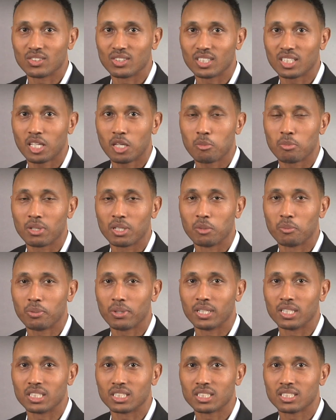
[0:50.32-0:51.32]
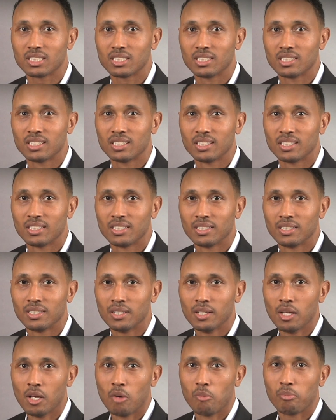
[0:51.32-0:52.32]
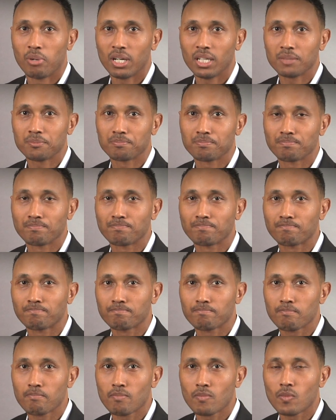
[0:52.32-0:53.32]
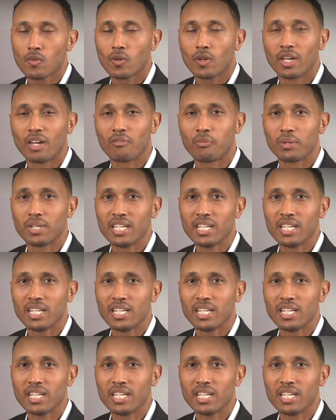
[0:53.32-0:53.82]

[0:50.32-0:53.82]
or keeping the peace. But if we